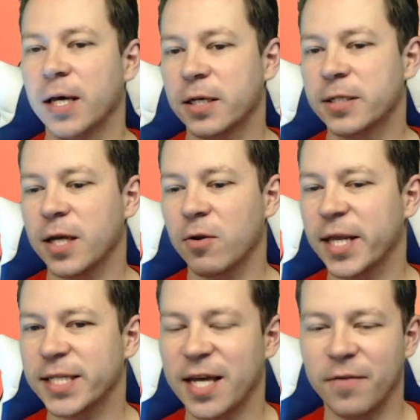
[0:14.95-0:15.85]
So
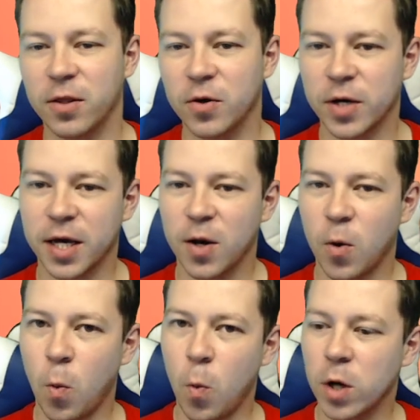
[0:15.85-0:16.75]
let's have a look
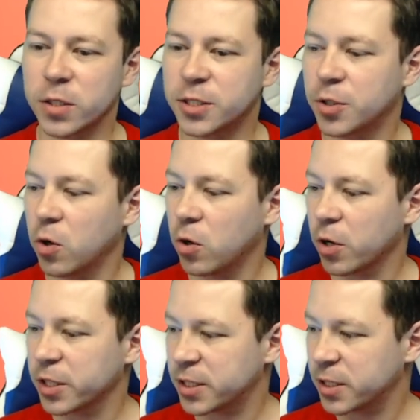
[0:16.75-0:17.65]
what
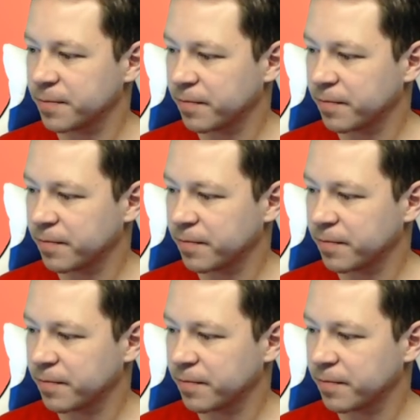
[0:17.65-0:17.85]
scores